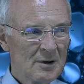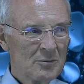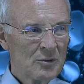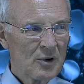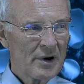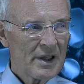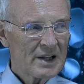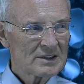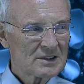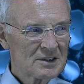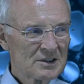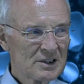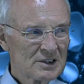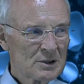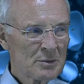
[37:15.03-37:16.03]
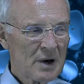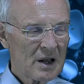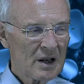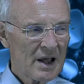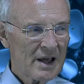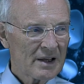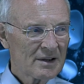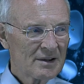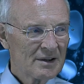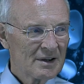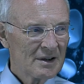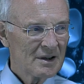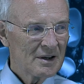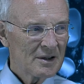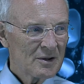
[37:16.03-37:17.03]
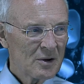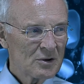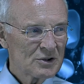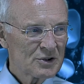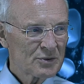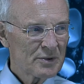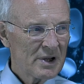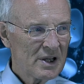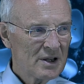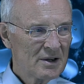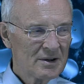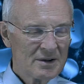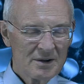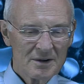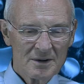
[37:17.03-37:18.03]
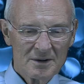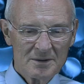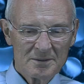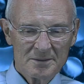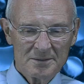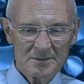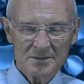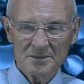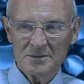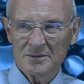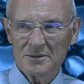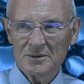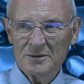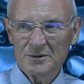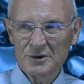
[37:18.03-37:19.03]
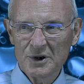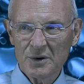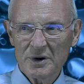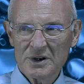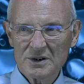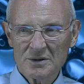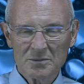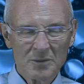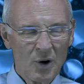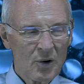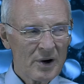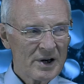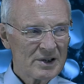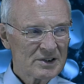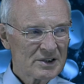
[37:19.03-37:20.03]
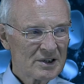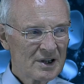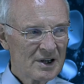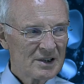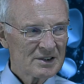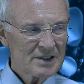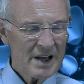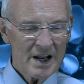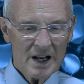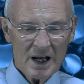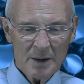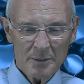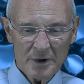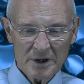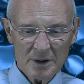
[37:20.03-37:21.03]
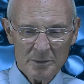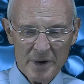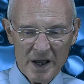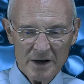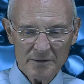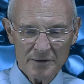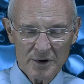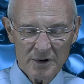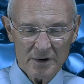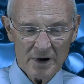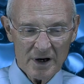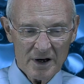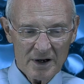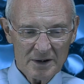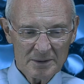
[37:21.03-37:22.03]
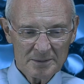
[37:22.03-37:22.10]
boy, that's just about like those three Jewish boys standing up on the plain of Dura, huh?